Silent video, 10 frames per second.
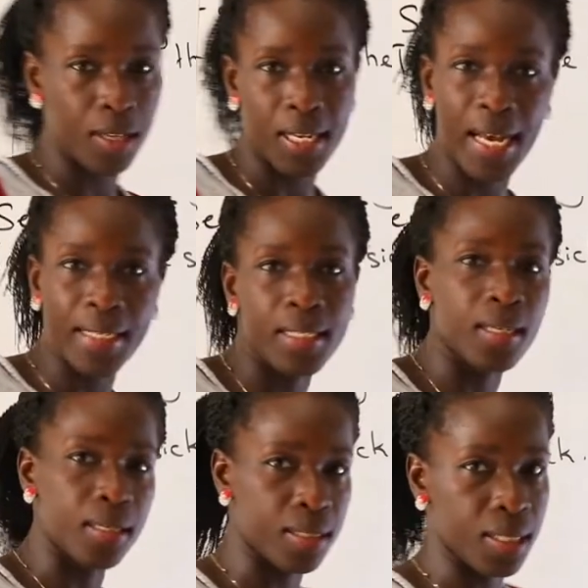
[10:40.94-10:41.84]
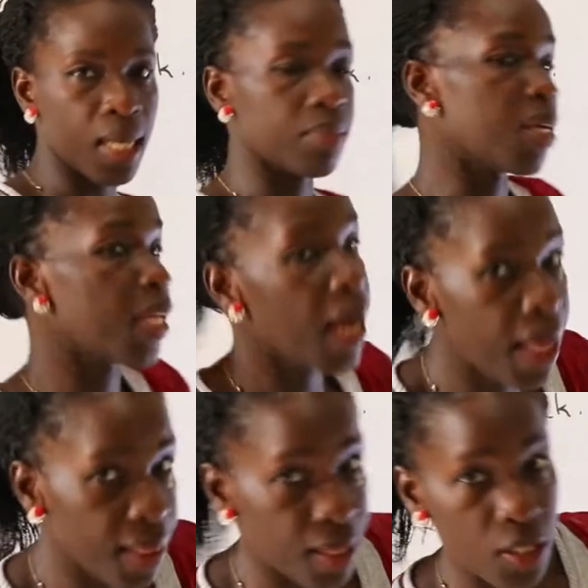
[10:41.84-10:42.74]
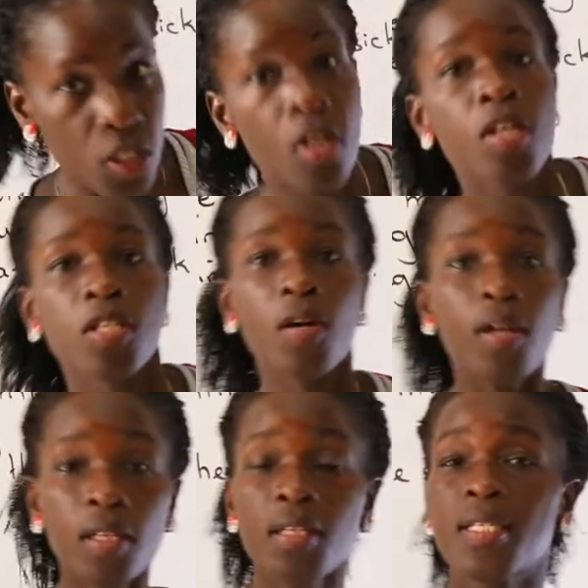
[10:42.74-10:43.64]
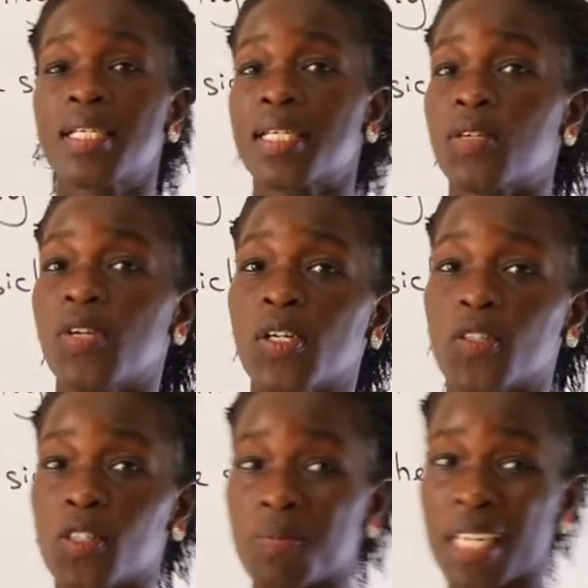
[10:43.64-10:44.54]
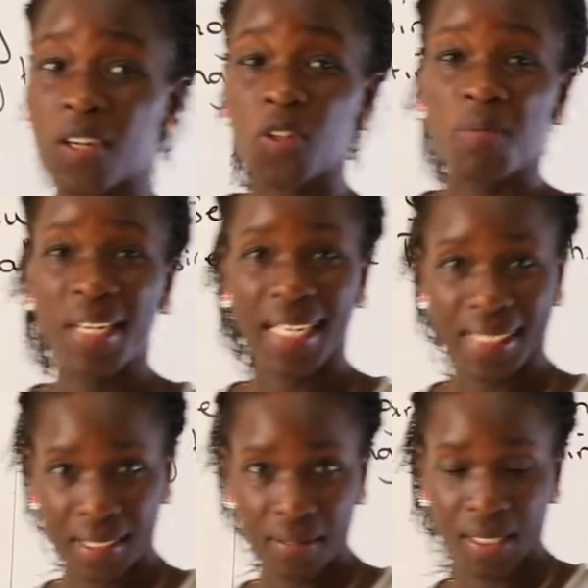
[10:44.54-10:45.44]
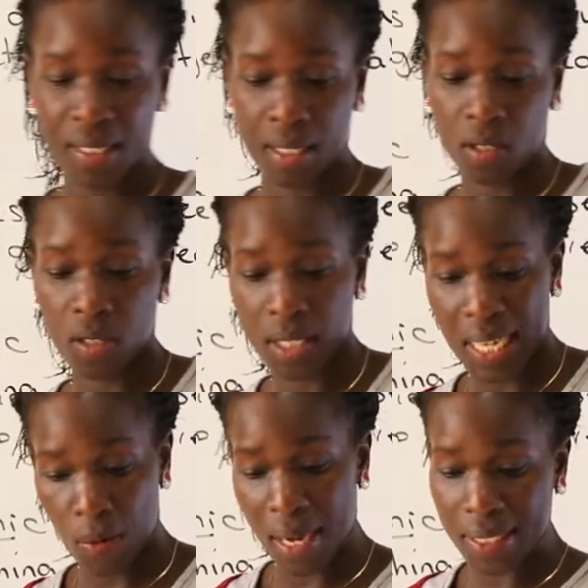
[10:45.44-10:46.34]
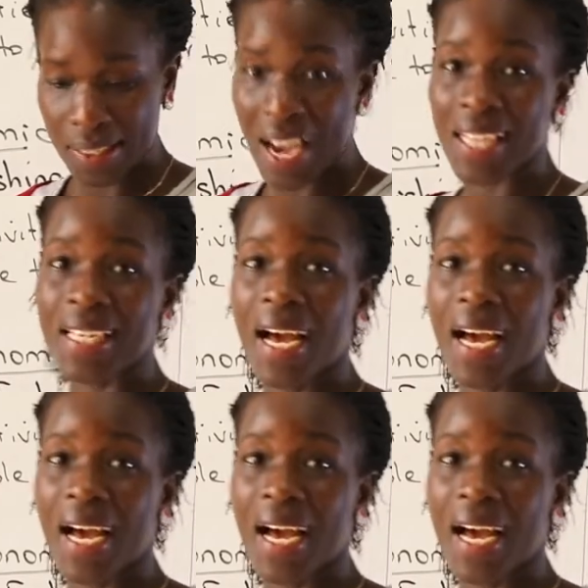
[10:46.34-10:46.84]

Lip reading: the nurses, and many others. So all those ones are being economic activities because they want to earn